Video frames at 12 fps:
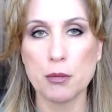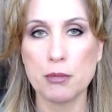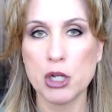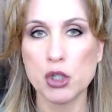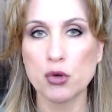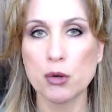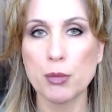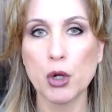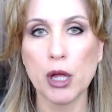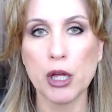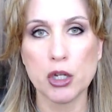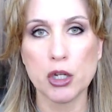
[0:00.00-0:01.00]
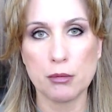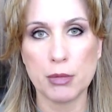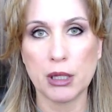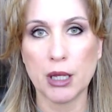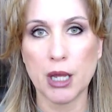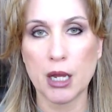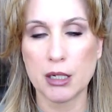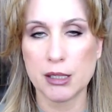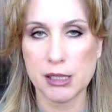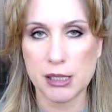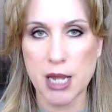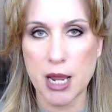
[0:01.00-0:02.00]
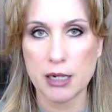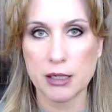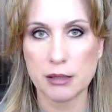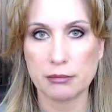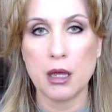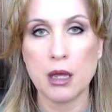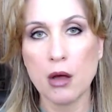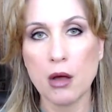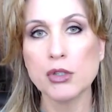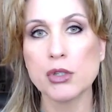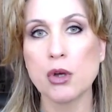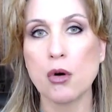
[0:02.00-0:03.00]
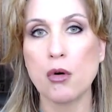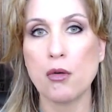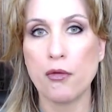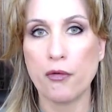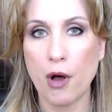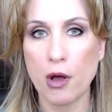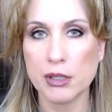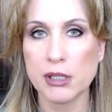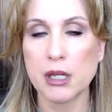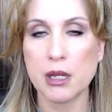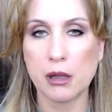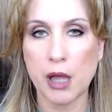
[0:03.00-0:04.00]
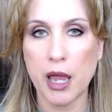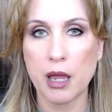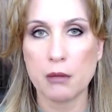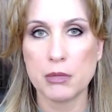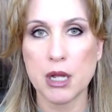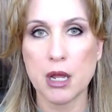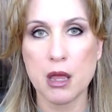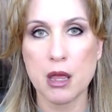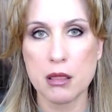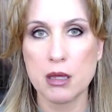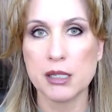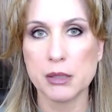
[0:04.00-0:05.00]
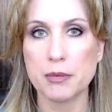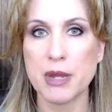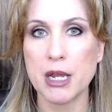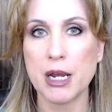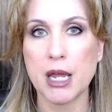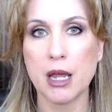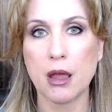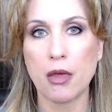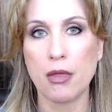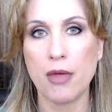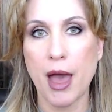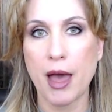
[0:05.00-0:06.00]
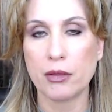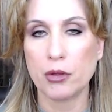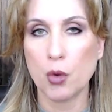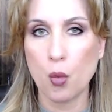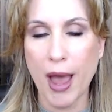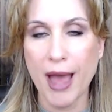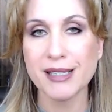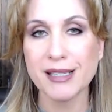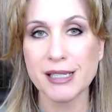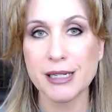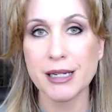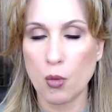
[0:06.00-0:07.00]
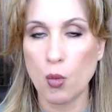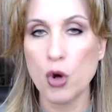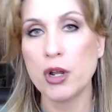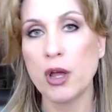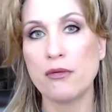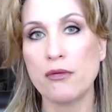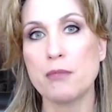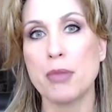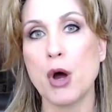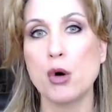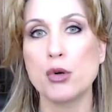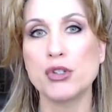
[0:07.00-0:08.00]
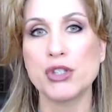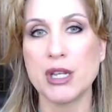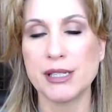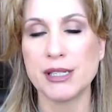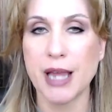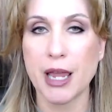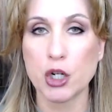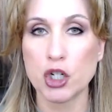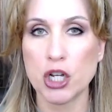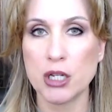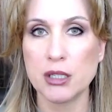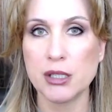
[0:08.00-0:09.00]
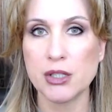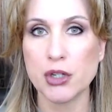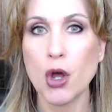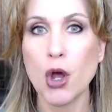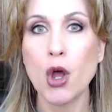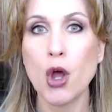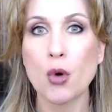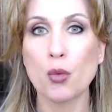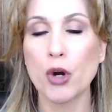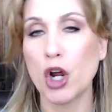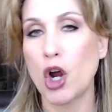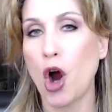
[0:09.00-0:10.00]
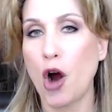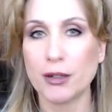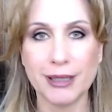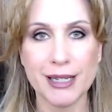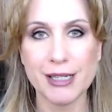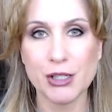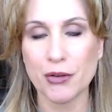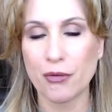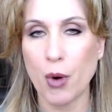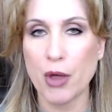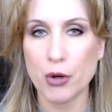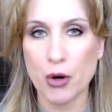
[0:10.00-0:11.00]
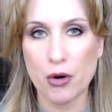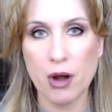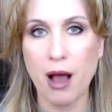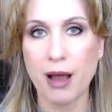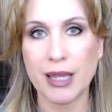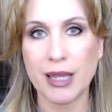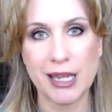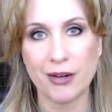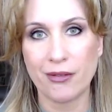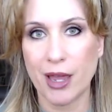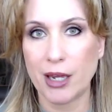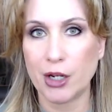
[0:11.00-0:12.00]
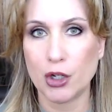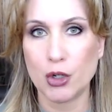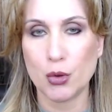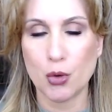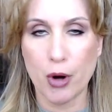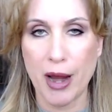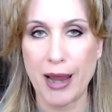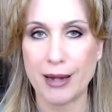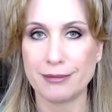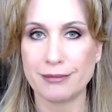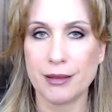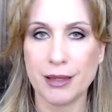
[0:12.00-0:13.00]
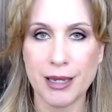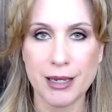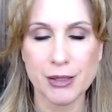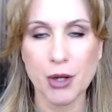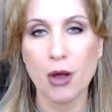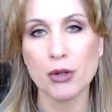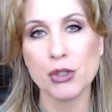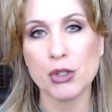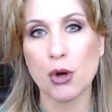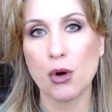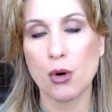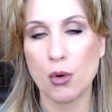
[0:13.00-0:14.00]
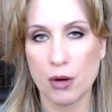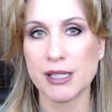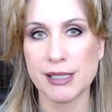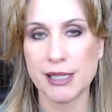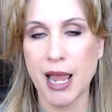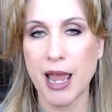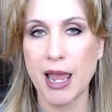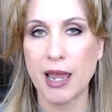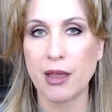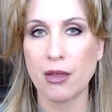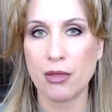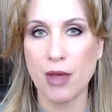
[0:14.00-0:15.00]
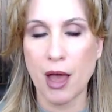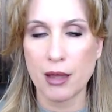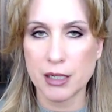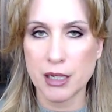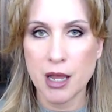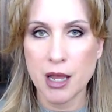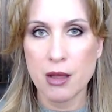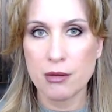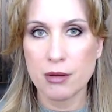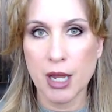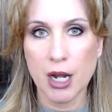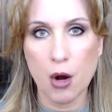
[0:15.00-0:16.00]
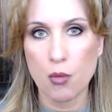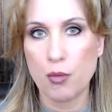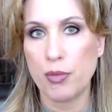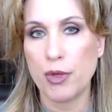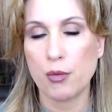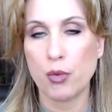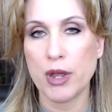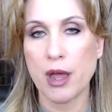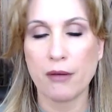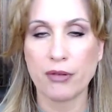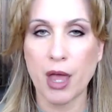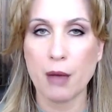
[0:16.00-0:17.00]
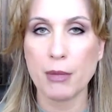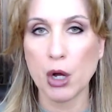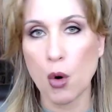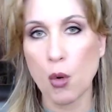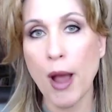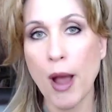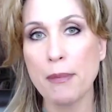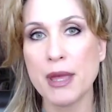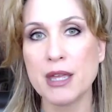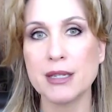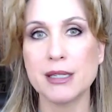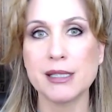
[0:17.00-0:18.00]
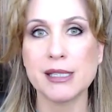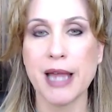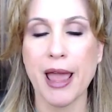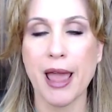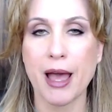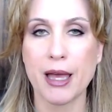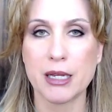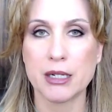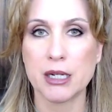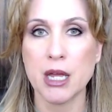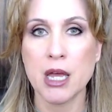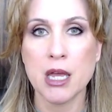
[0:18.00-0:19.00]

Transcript: a miserable and humiliated state. He also falsely claimed in this meeting that the West would have imposed these sanctions regardless of whether or not he invaded Ukraine. He's also saying that, you know, that we have chemical weapons and